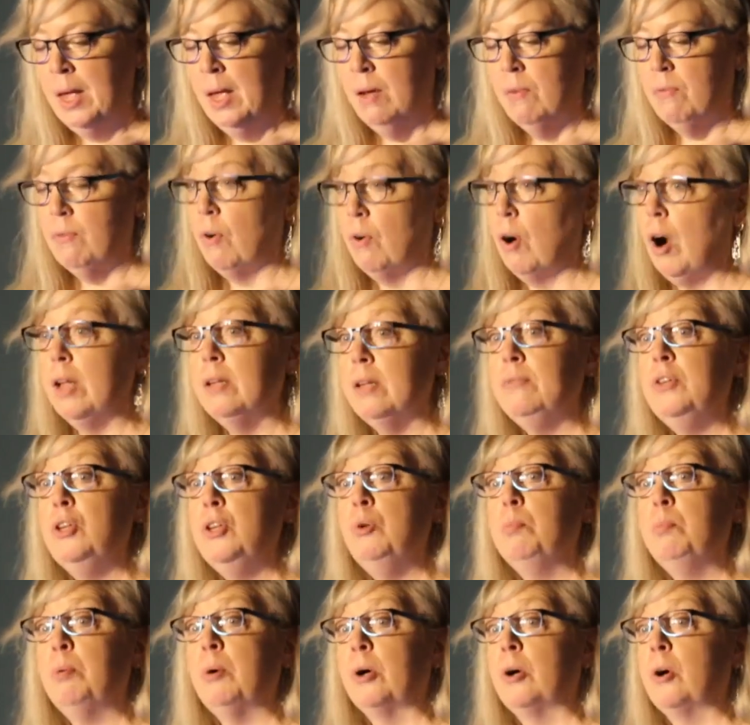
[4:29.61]
For all of you
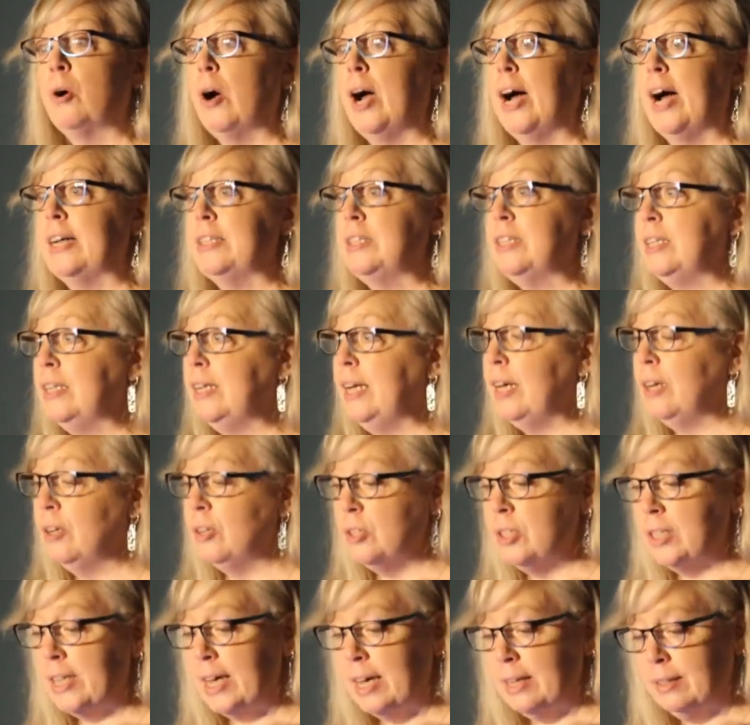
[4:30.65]

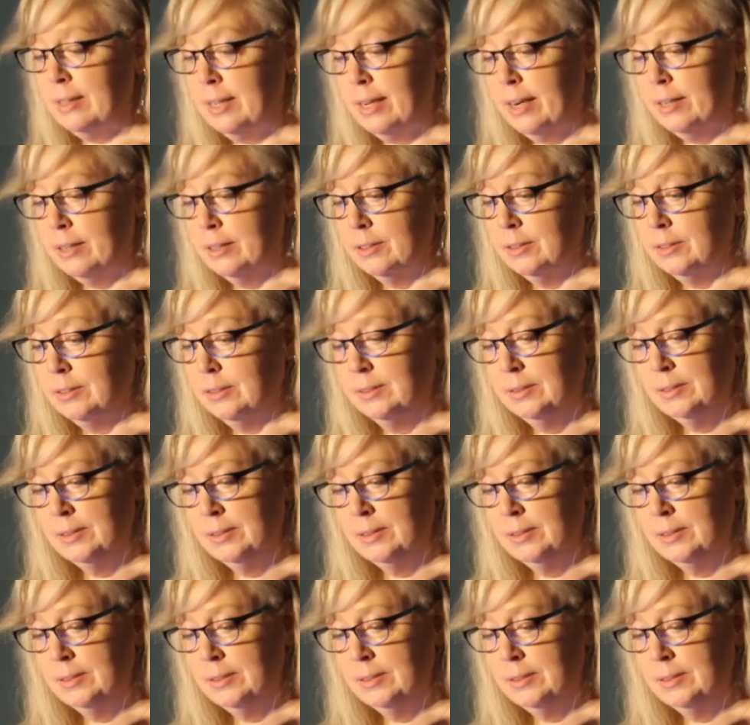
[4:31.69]
procrastinators out there,